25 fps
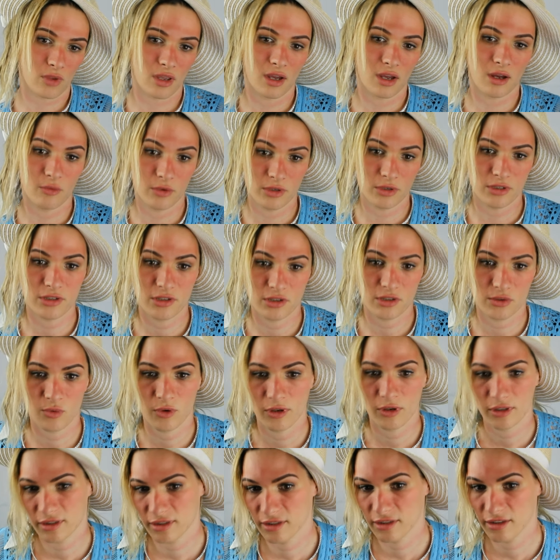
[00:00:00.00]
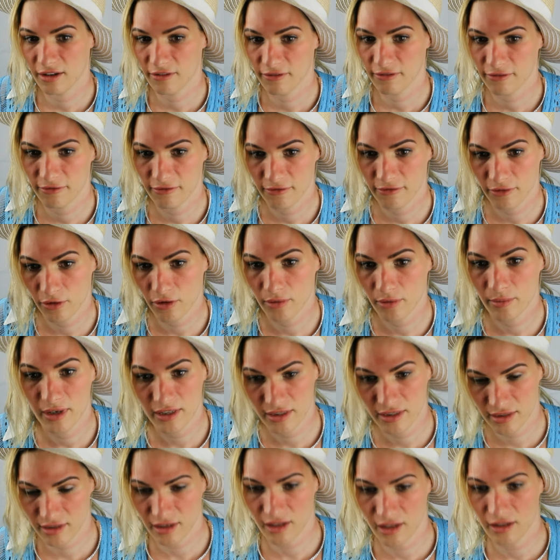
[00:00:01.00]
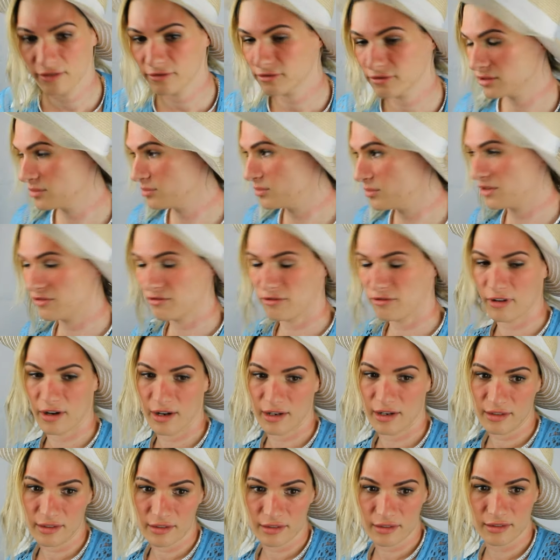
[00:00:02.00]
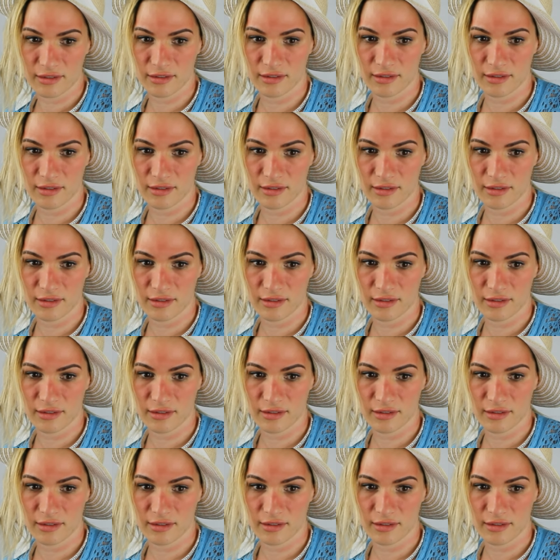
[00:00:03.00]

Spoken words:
I would just want enough for myself and my friend